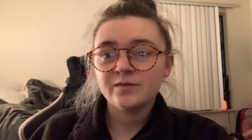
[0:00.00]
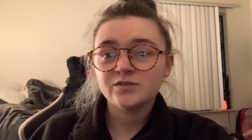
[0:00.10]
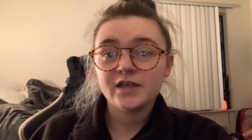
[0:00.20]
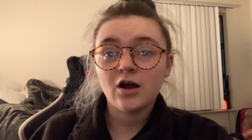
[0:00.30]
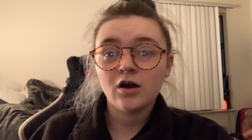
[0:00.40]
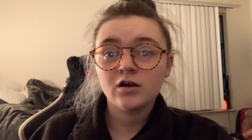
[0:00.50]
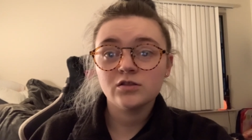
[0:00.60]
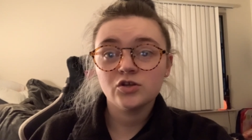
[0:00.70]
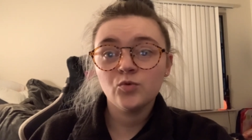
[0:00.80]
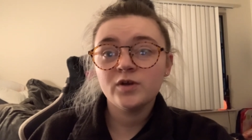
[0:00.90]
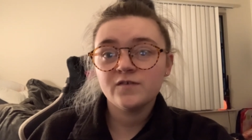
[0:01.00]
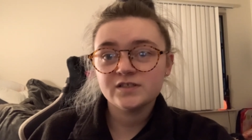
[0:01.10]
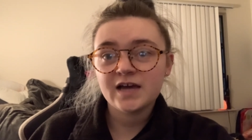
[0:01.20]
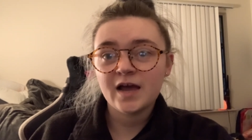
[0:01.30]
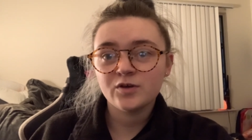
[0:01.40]
So they are a little bit of a
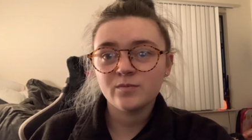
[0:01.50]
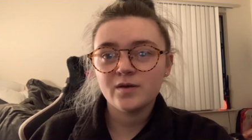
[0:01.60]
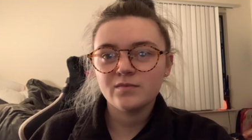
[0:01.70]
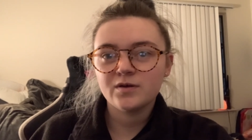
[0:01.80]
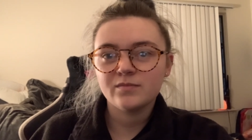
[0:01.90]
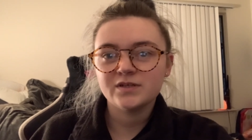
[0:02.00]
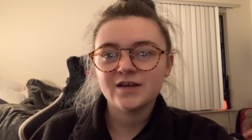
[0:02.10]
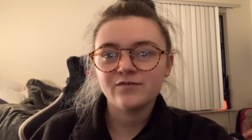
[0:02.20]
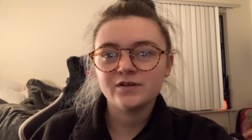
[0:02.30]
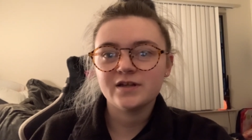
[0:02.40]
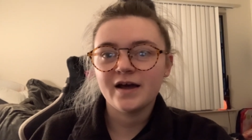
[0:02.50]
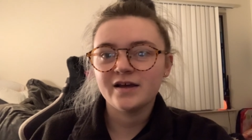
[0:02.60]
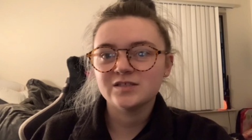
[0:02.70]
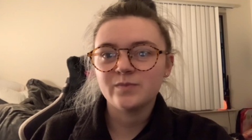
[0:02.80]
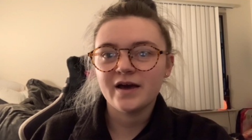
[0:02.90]
time commitment, but definitely not
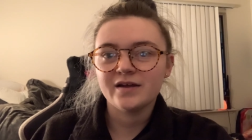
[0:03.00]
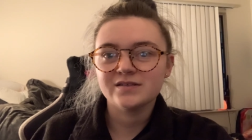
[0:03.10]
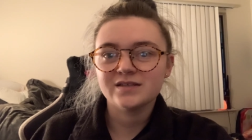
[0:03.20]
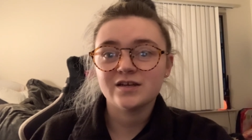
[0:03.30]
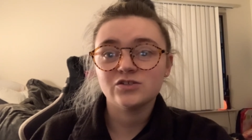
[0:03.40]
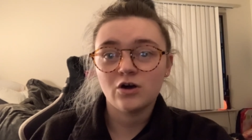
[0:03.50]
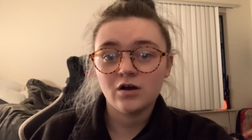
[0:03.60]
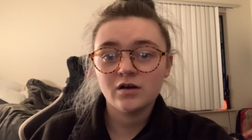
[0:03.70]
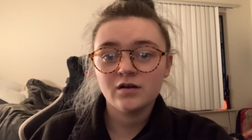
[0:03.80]
as bad as like a dog.